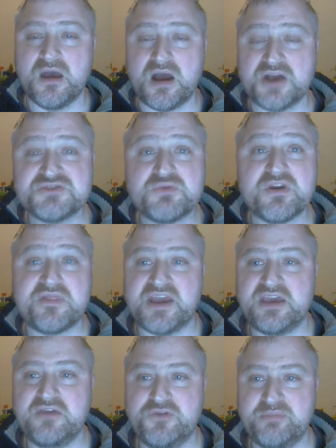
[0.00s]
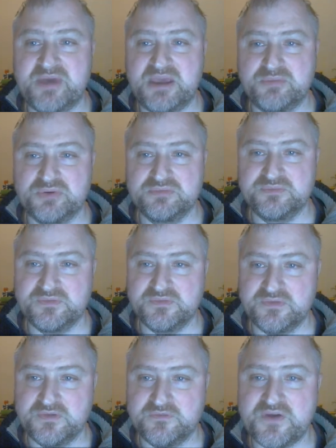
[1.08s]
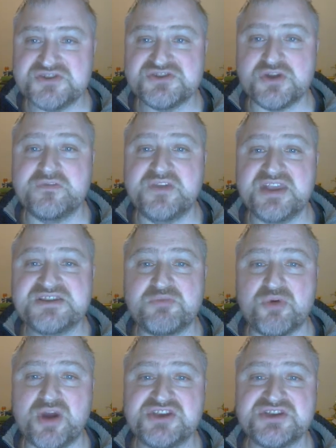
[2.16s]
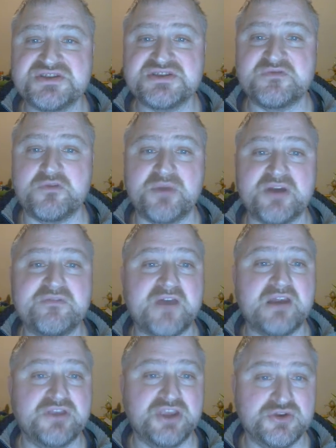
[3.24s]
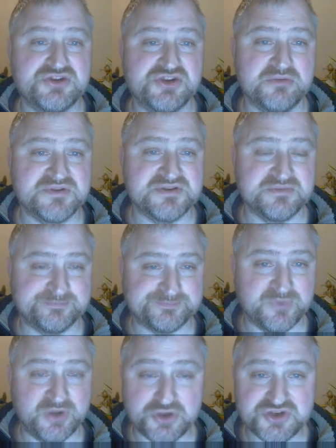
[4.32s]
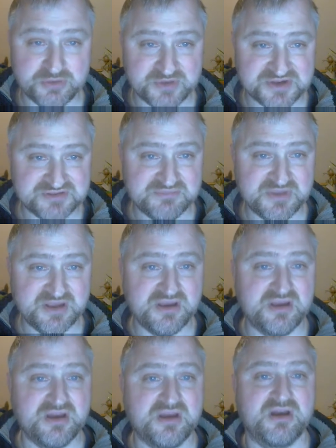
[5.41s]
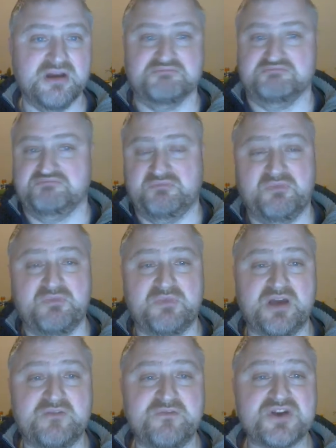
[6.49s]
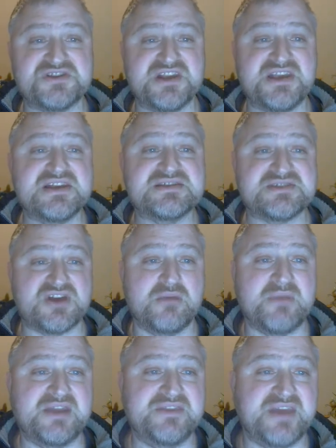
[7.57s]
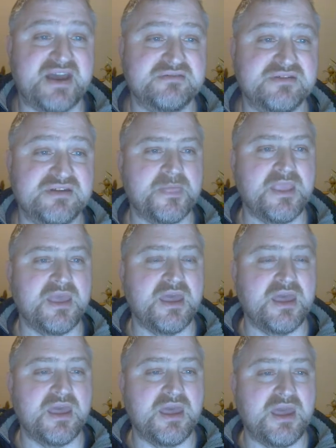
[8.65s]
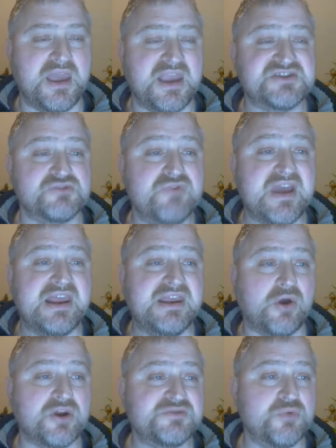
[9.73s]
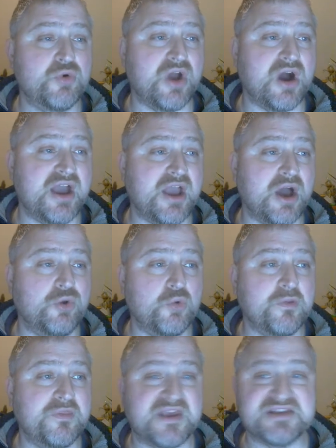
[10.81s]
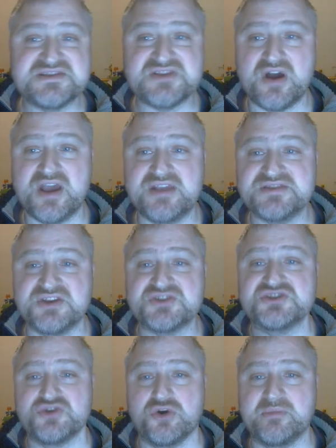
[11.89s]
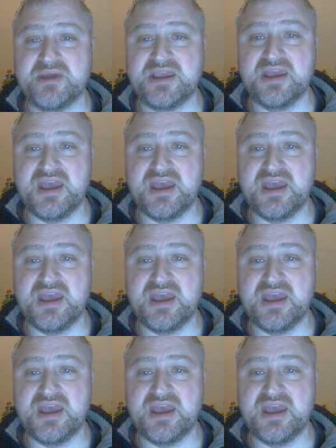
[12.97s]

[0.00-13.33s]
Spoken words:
I just want to thank a few people. First off, the inspirations from my favourite YouTubers. Like firstly, Simon Dan. He's a really knowledgeable guy on all things science and astronomy